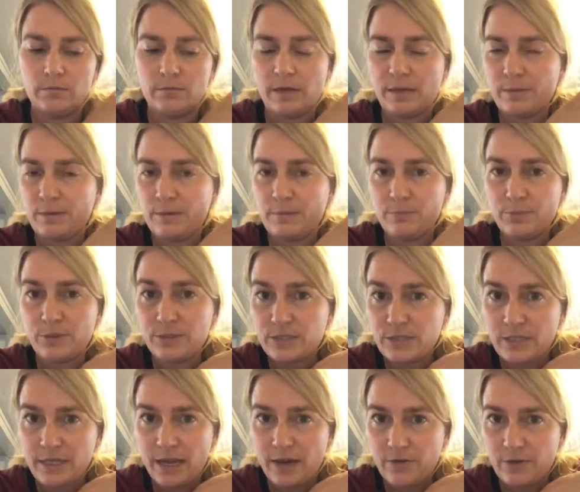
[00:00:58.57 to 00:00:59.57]
maybe
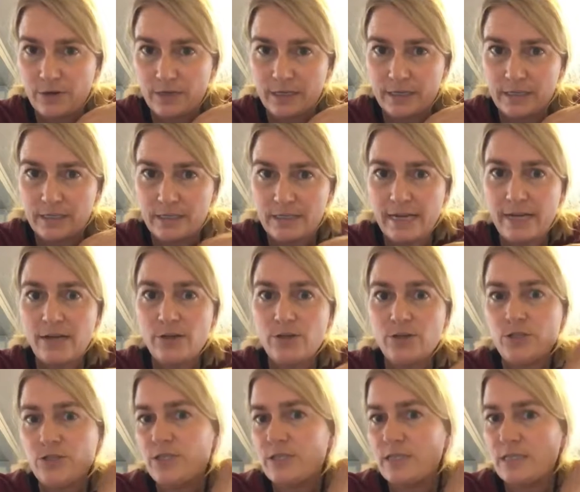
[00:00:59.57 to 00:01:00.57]
put together in
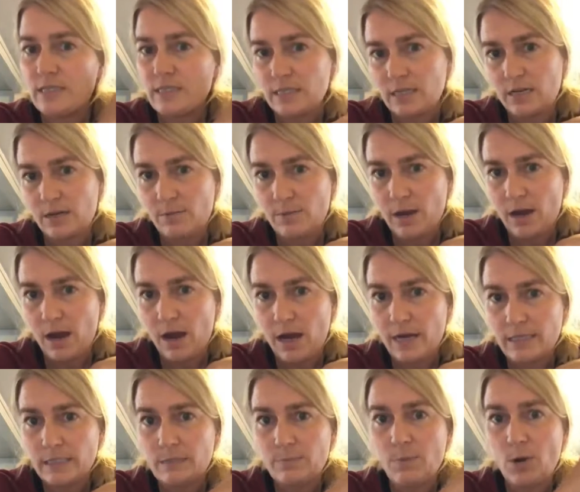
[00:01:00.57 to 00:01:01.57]
containers and stick in my
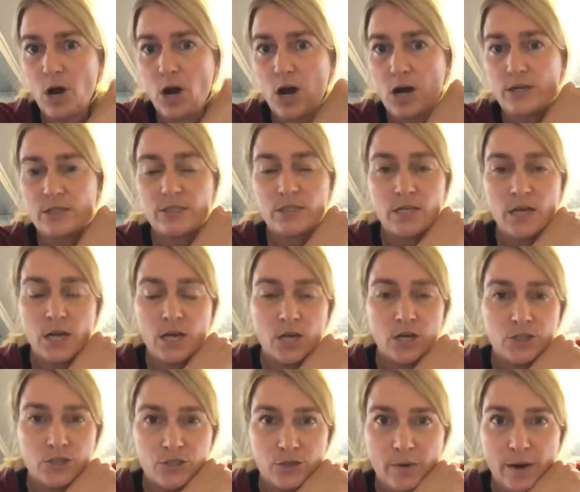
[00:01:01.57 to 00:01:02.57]
ice box
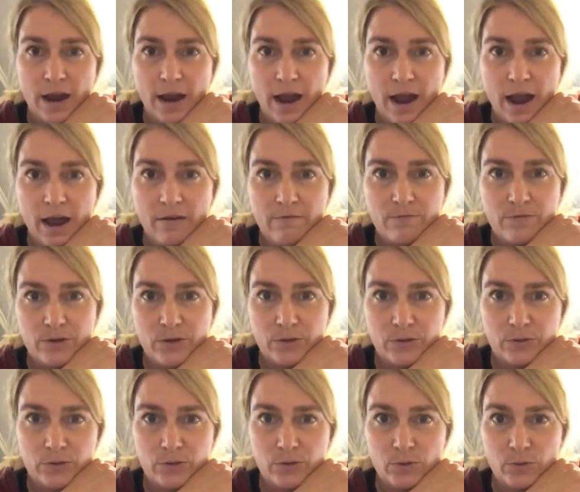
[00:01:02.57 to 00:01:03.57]
so I have
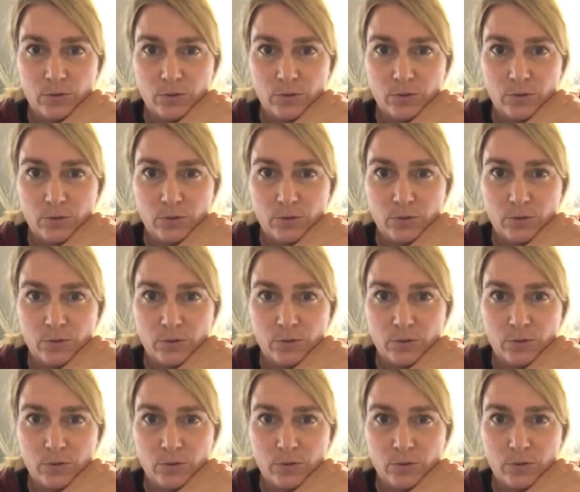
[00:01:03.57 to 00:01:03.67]
those